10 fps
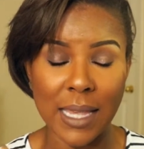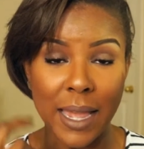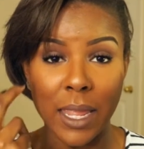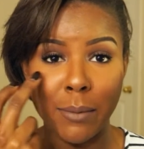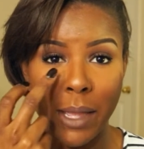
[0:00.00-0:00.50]

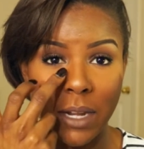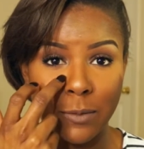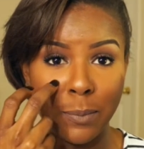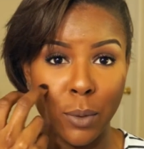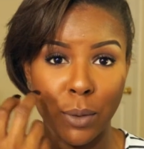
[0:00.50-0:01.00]
I am kind
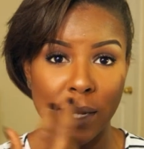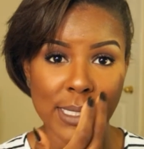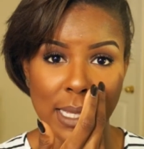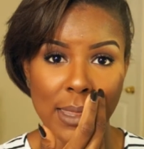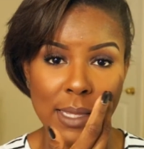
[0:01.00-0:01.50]
of
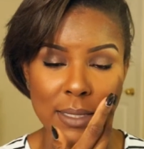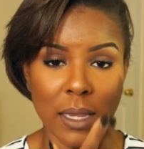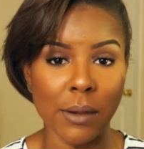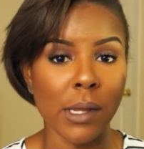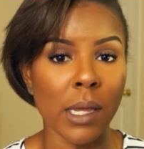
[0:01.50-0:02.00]
porous in this
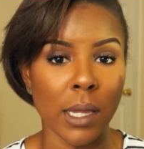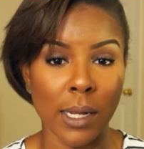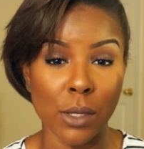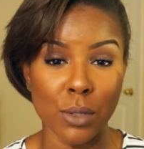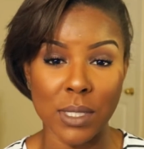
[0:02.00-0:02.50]
area, and
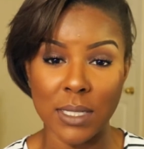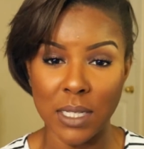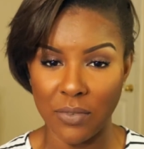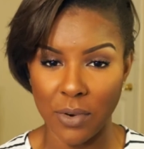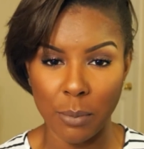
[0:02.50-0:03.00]
I use a
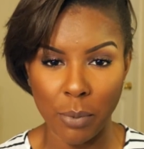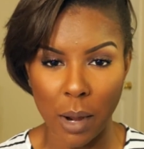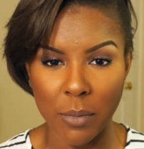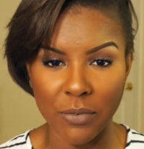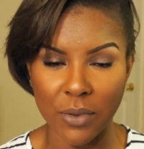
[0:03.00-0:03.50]
different
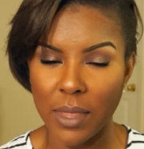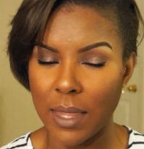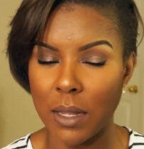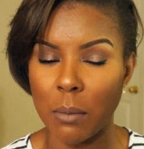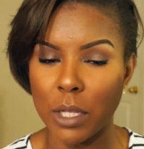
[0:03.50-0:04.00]
primer for
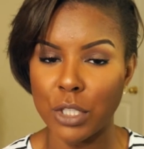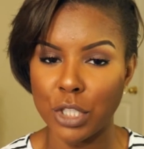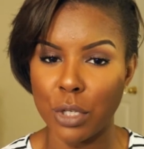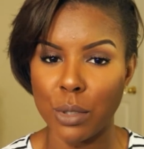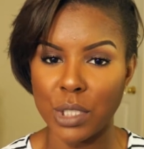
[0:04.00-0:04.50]
that I'm gonna
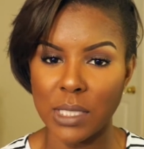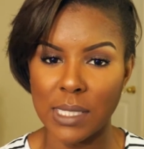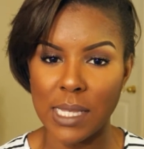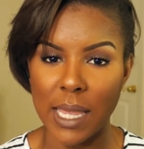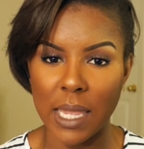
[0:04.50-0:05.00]
show you in just a
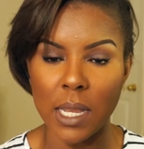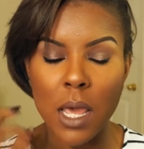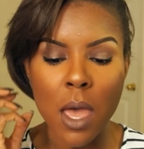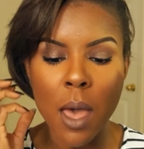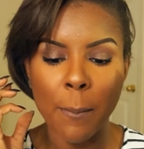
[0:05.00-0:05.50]
second,
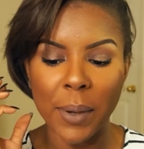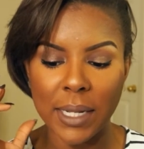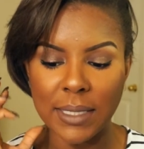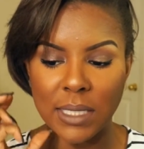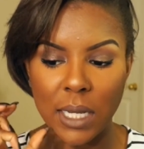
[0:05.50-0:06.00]
but
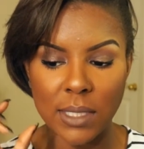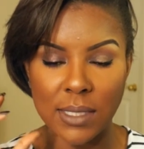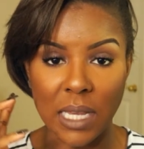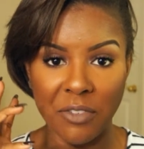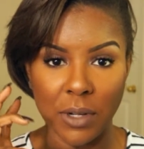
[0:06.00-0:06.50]
it does
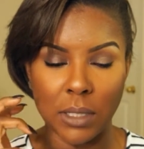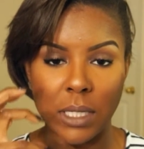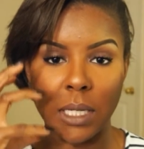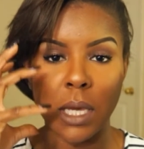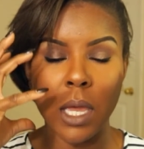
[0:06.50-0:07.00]

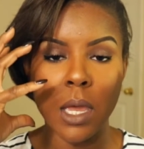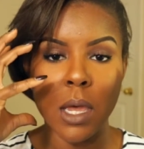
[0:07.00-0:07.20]
definitely